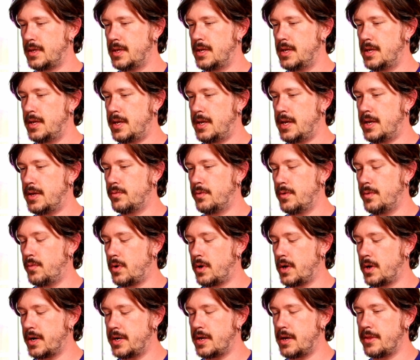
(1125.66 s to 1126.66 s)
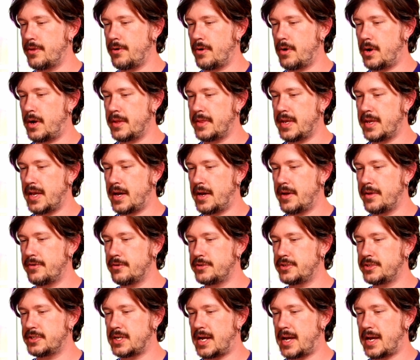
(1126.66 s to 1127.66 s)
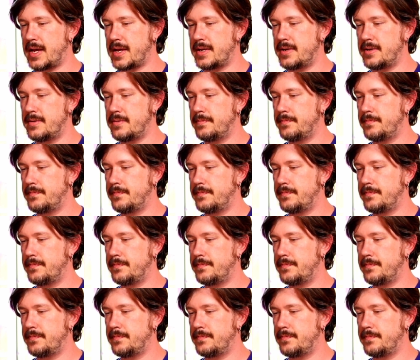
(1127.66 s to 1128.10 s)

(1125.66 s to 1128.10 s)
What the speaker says: And we want another on the other side.